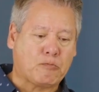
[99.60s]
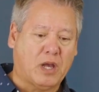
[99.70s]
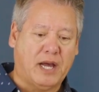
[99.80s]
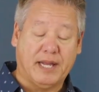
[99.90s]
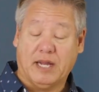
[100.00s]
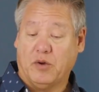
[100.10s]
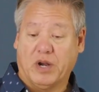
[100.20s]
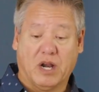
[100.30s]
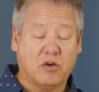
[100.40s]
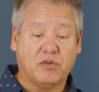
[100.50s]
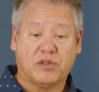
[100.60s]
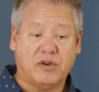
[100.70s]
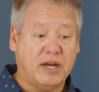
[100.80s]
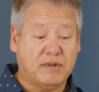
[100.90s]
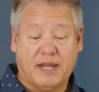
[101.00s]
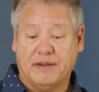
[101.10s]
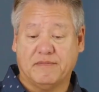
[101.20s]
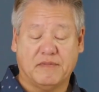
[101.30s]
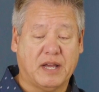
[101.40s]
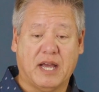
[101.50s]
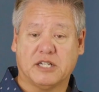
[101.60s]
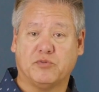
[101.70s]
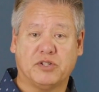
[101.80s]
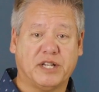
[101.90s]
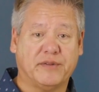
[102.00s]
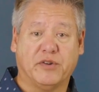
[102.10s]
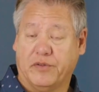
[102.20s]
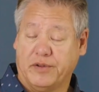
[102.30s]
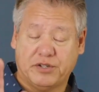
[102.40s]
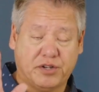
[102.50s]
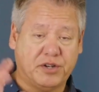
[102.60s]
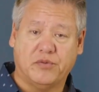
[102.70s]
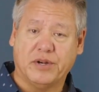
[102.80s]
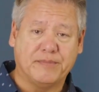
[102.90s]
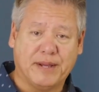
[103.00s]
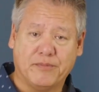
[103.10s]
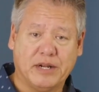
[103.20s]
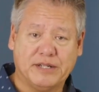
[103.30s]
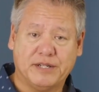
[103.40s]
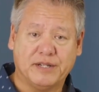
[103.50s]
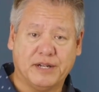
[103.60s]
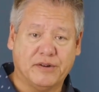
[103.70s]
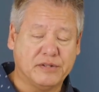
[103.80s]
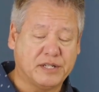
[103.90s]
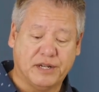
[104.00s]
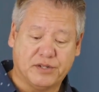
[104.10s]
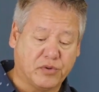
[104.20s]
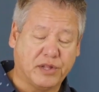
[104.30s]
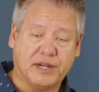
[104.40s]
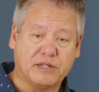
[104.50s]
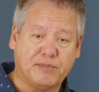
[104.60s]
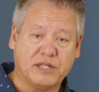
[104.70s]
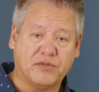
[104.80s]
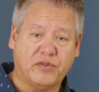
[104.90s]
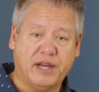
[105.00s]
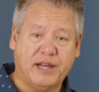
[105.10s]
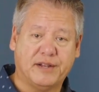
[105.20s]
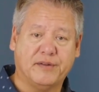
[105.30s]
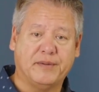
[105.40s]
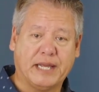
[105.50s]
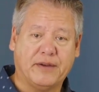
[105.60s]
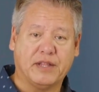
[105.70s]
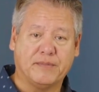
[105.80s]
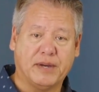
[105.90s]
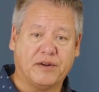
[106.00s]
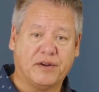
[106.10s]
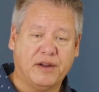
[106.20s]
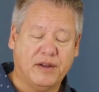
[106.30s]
I went along with the crowd. I had experts telling me, well, you should do a window pane brace. You know, it's a really inexpensive way to make everything better.